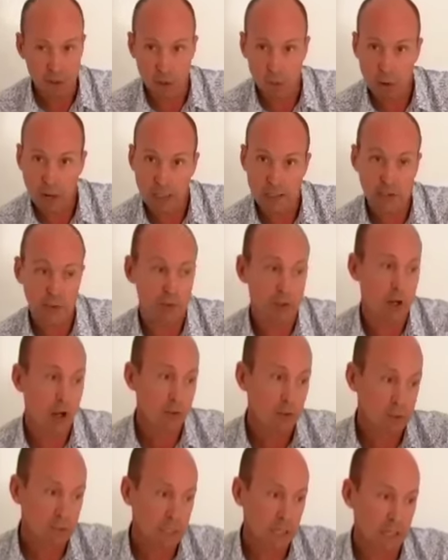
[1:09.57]
the racks are on the
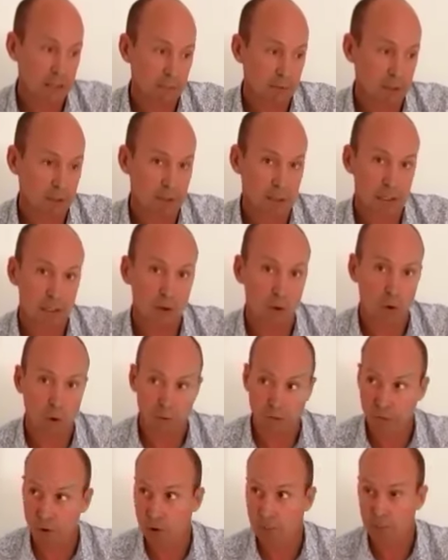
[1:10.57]
other side of the building,
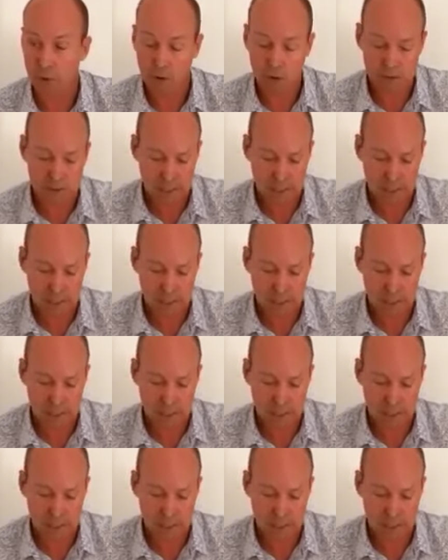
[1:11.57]
or if they're on both